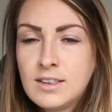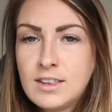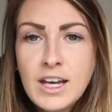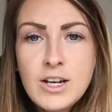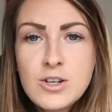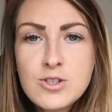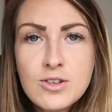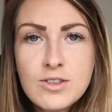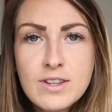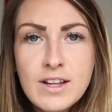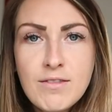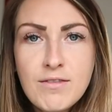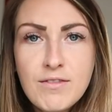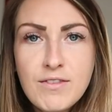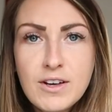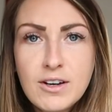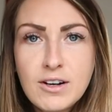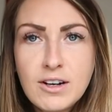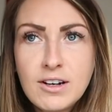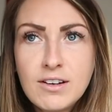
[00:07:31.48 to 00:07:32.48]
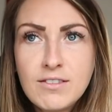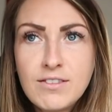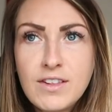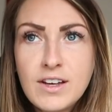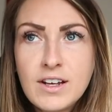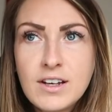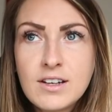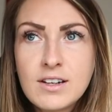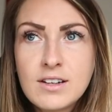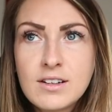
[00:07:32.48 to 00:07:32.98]
they shouldn't then
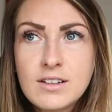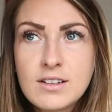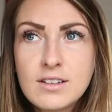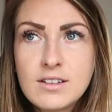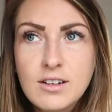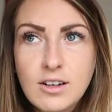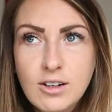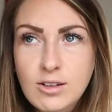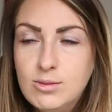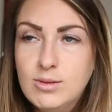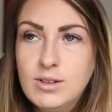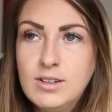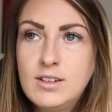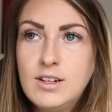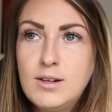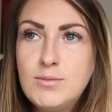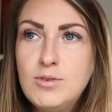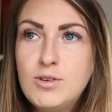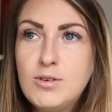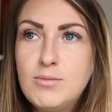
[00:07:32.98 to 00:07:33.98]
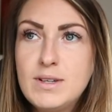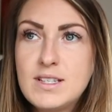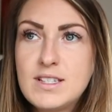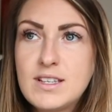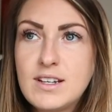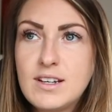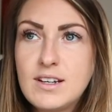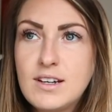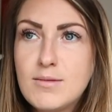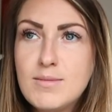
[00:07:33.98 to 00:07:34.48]
think, oh, I'm
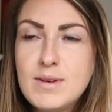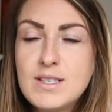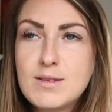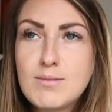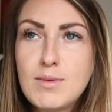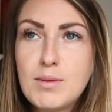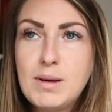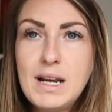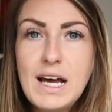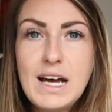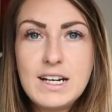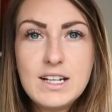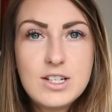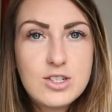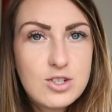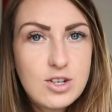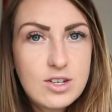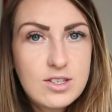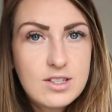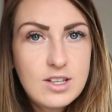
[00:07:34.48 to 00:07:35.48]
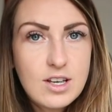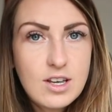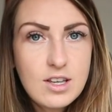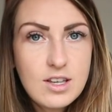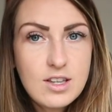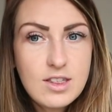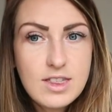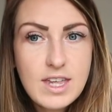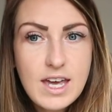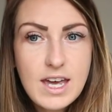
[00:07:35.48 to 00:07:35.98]
missing my plan. It's just that
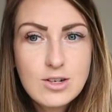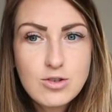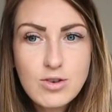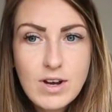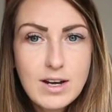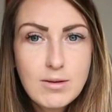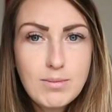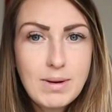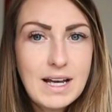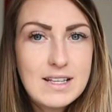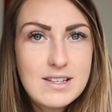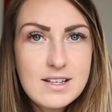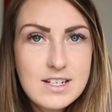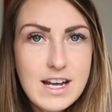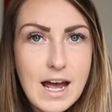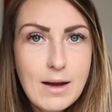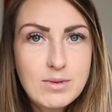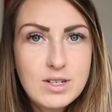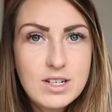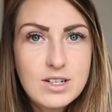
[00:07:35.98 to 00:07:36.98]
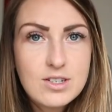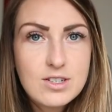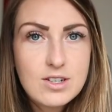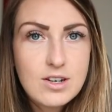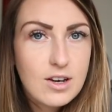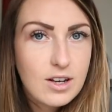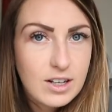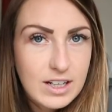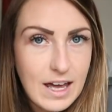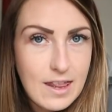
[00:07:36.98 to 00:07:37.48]
their training plan's adapted
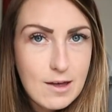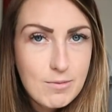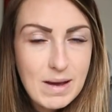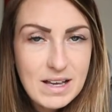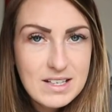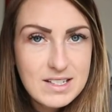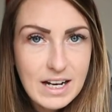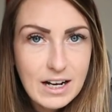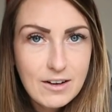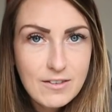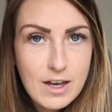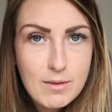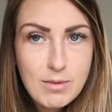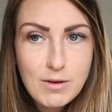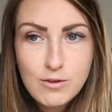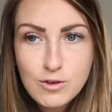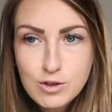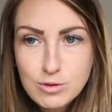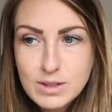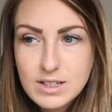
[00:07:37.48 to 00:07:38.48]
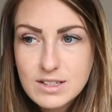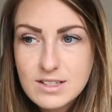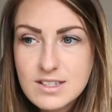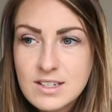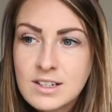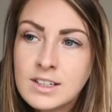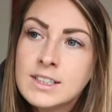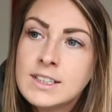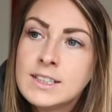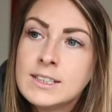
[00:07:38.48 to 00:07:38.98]
to get the best out of their
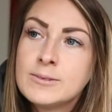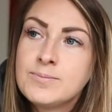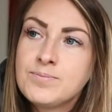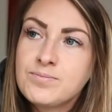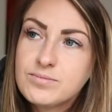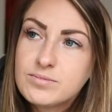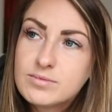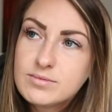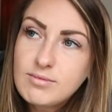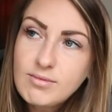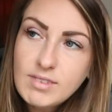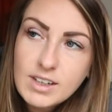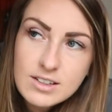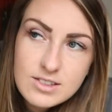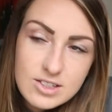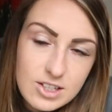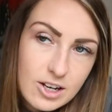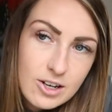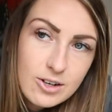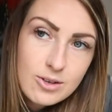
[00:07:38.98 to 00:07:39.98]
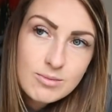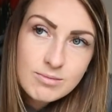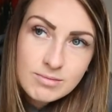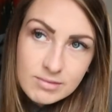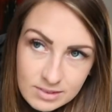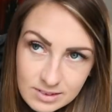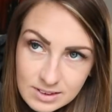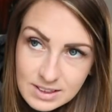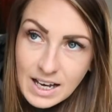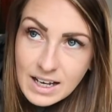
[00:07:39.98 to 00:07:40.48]
performance. So
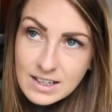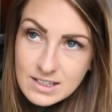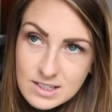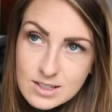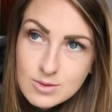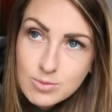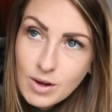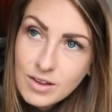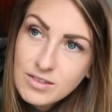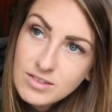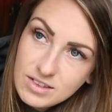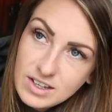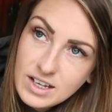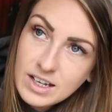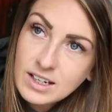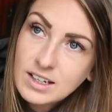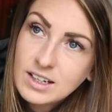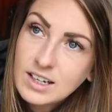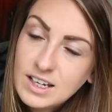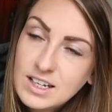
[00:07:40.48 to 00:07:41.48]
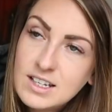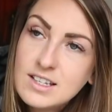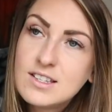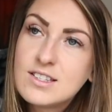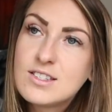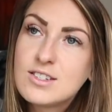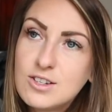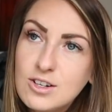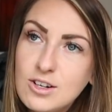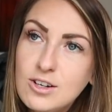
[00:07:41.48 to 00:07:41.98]
that's one thing,
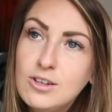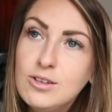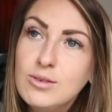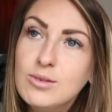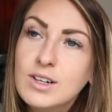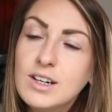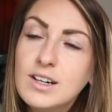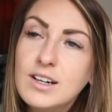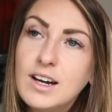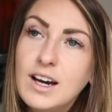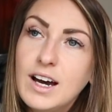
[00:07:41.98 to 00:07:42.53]
is to